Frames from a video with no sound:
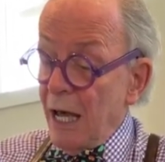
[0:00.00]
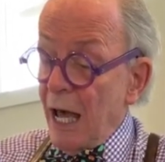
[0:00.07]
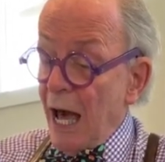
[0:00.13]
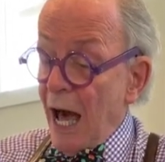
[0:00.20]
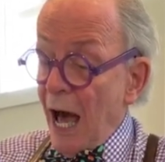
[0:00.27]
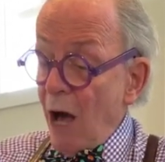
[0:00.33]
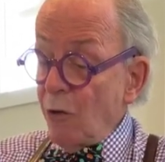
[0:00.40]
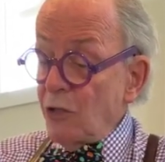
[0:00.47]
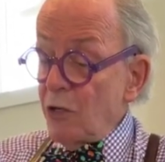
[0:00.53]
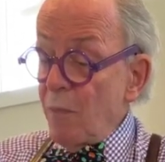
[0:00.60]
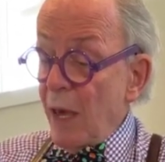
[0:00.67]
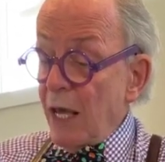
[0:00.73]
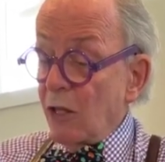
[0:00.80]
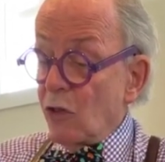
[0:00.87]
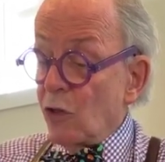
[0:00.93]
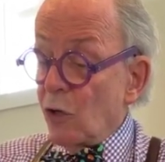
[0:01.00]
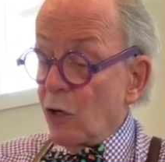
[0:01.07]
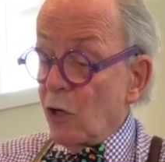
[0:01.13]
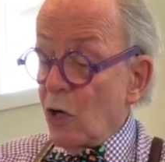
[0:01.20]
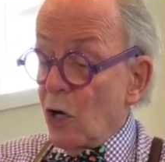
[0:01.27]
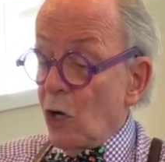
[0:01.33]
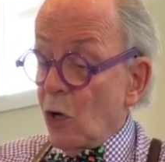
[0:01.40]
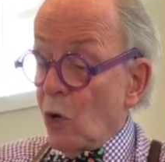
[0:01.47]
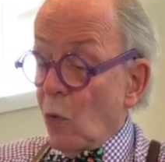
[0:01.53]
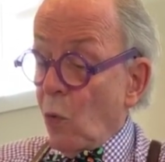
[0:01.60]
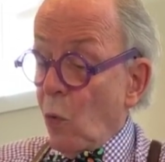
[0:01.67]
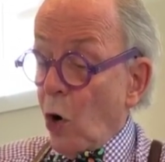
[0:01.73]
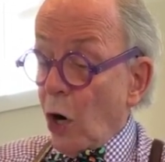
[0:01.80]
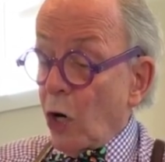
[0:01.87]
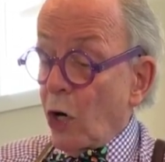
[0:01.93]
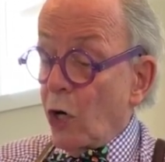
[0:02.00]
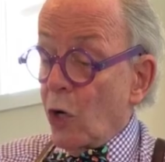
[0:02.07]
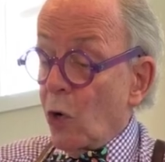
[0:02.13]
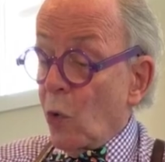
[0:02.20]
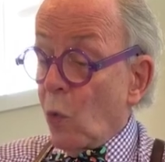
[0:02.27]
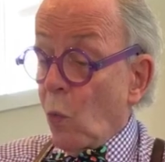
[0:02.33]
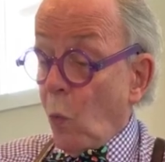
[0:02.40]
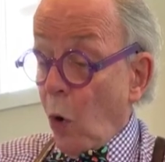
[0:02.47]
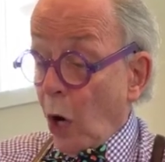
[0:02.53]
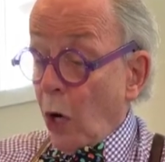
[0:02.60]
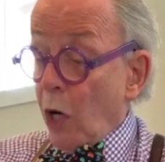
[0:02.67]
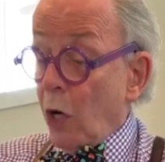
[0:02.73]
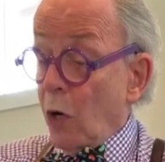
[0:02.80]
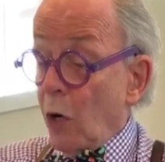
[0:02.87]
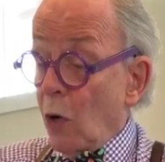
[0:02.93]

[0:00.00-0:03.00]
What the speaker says: How to make the work work